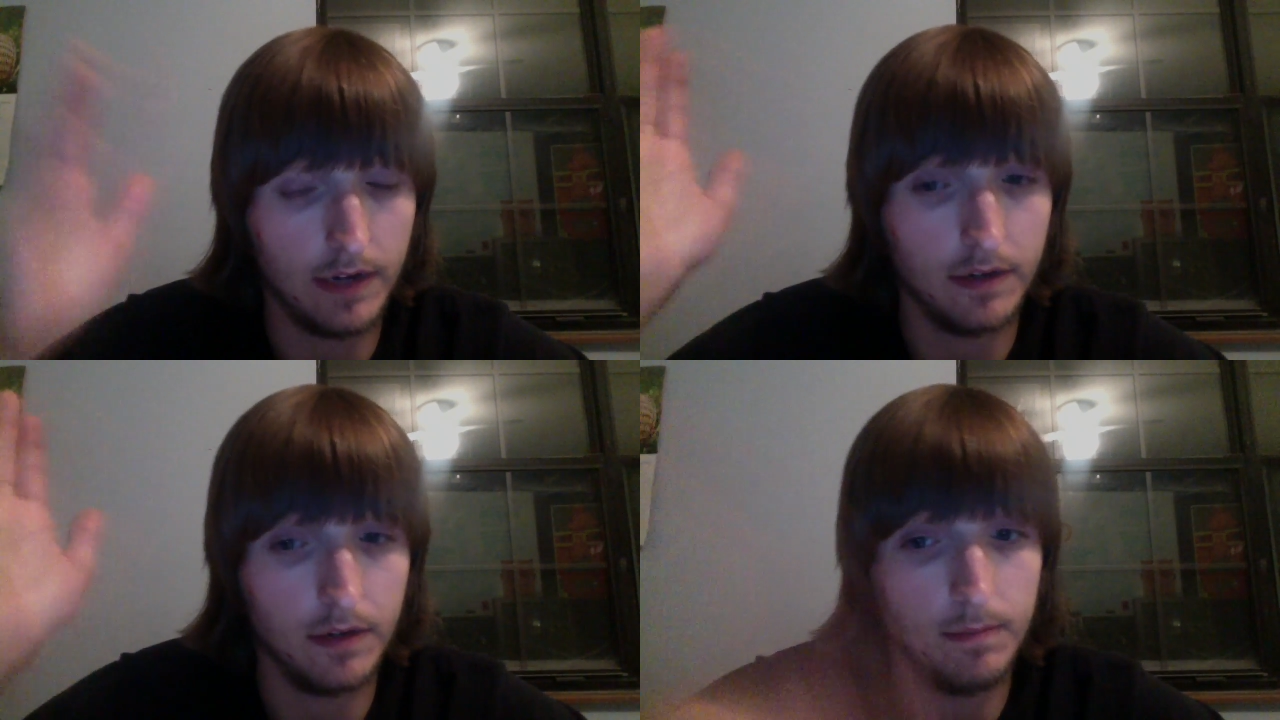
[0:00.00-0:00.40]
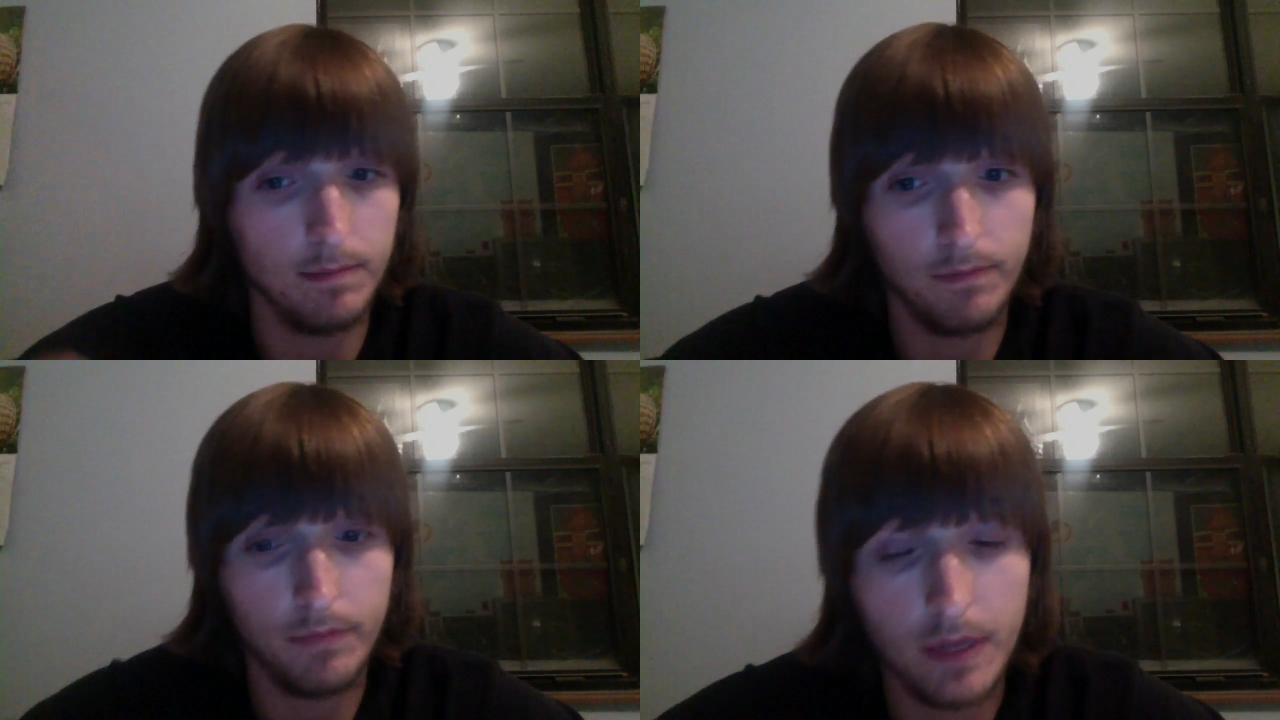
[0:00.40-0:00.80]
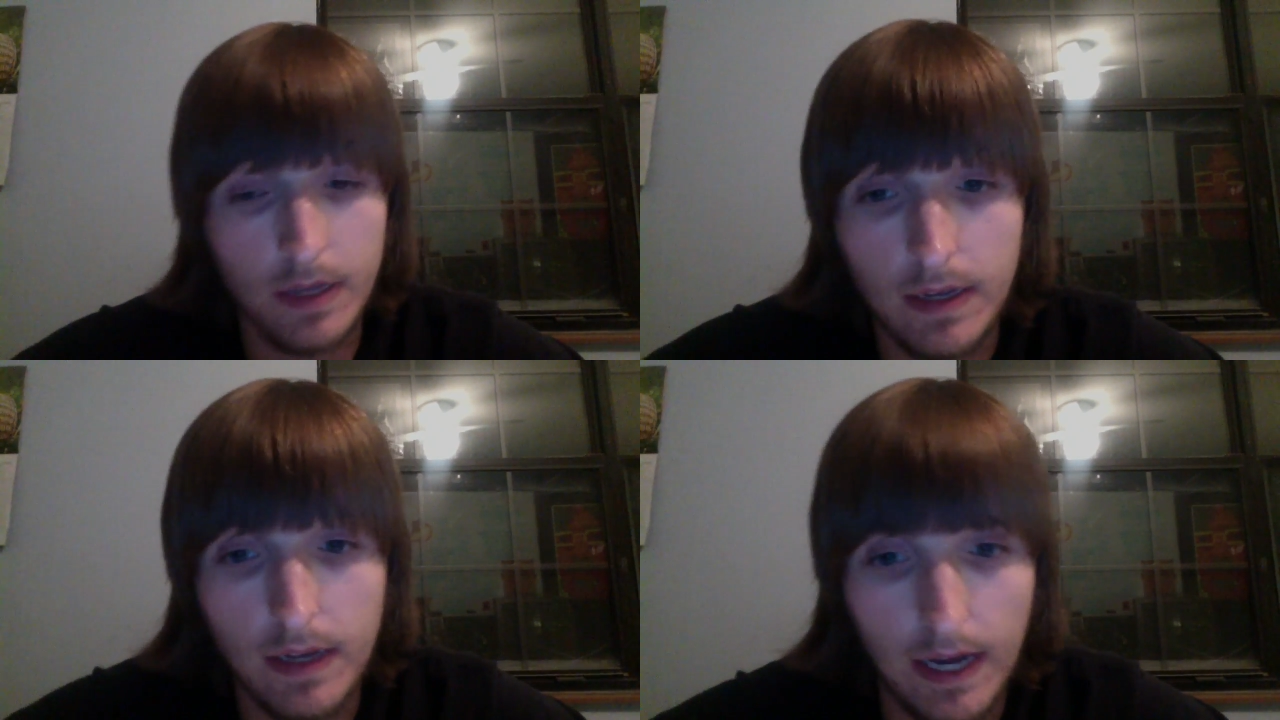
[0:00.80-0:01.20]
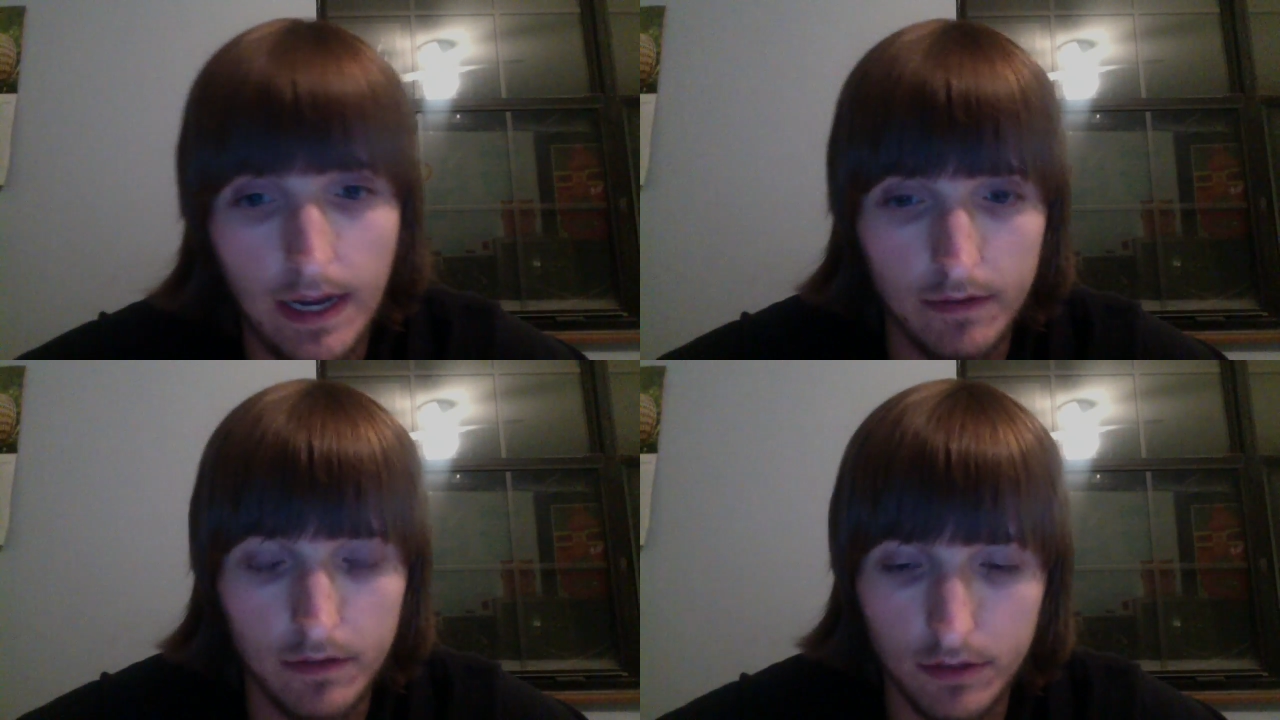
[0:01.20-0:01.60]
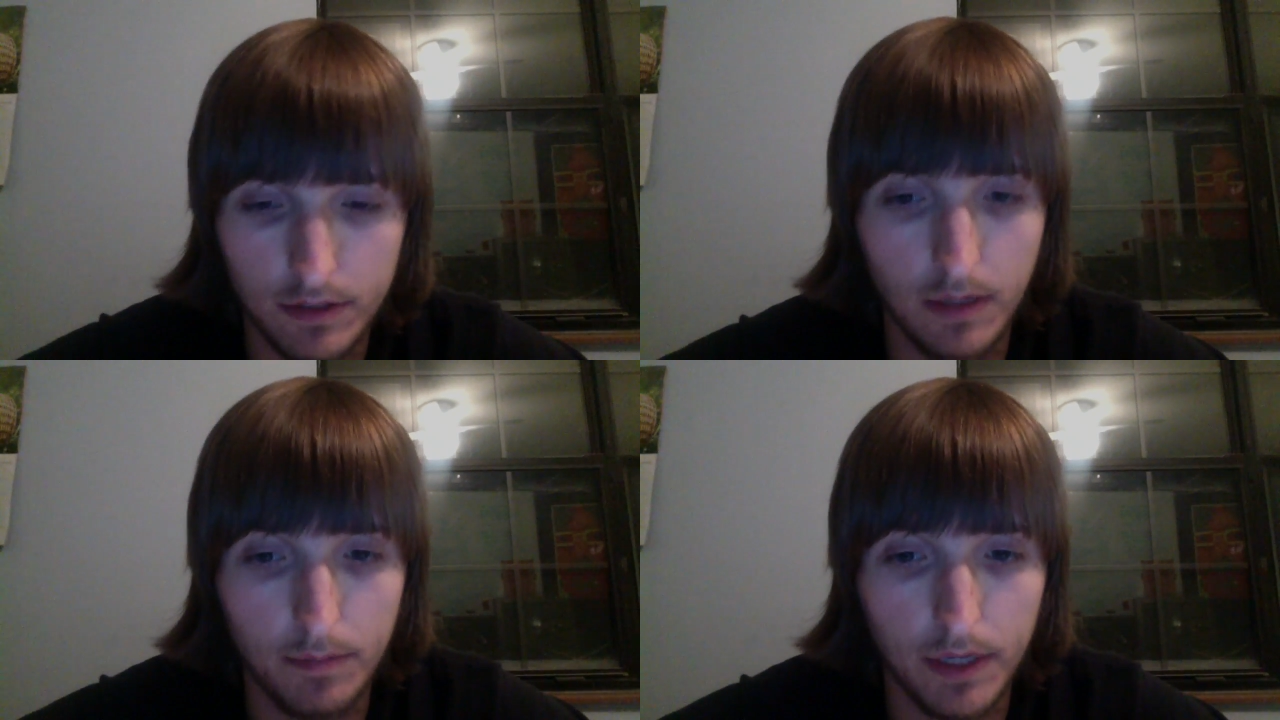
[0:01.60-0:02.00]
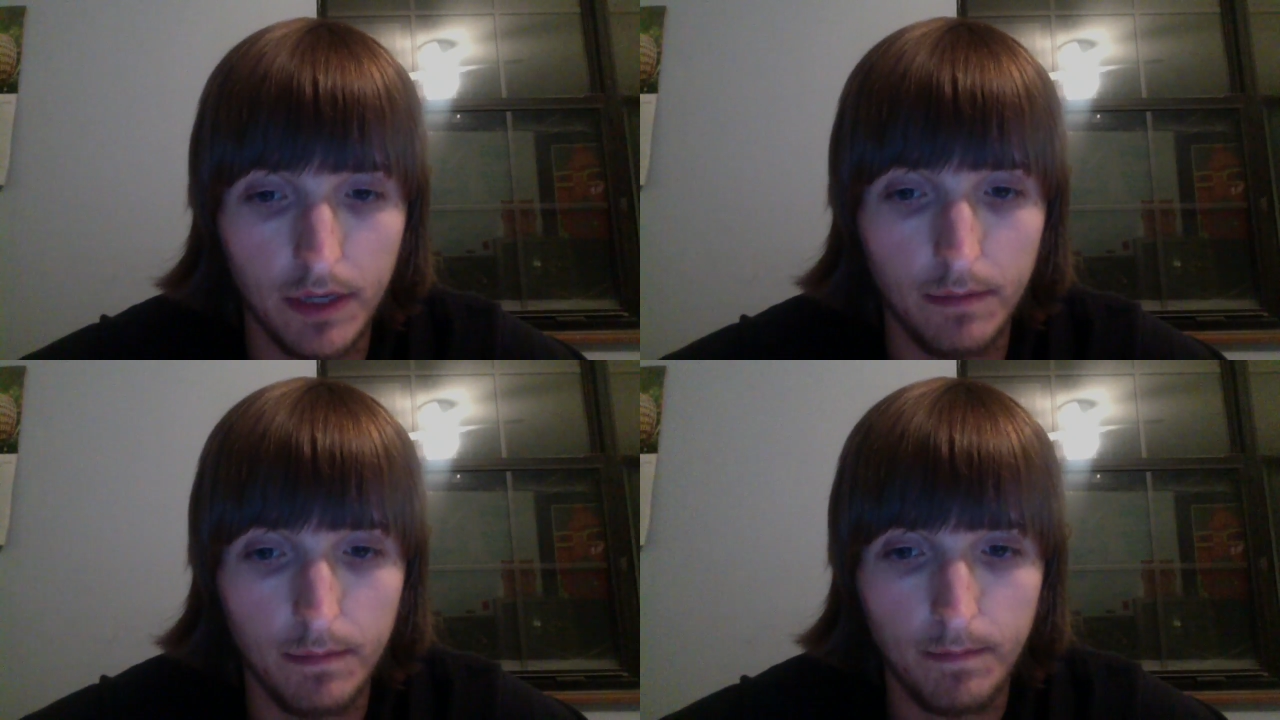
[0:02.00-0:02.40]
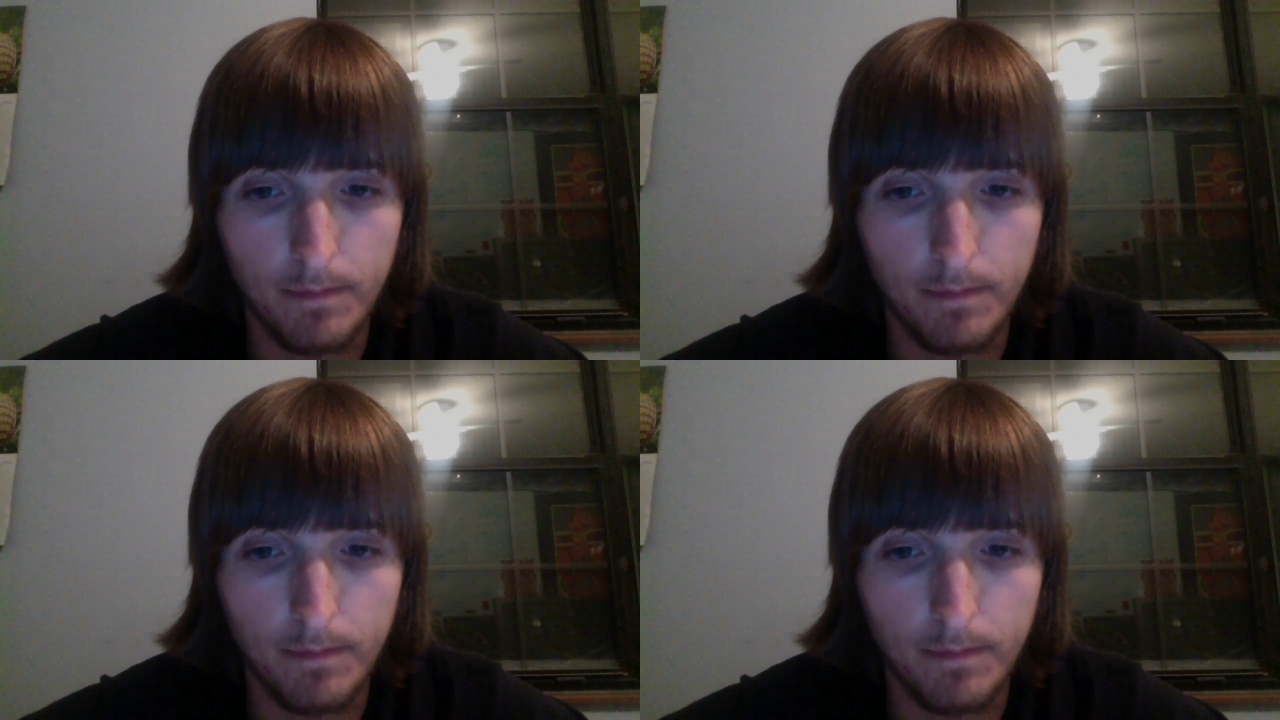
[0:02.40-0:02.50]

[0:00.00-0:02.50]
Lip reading: I don't know. I haven't looked it up yet.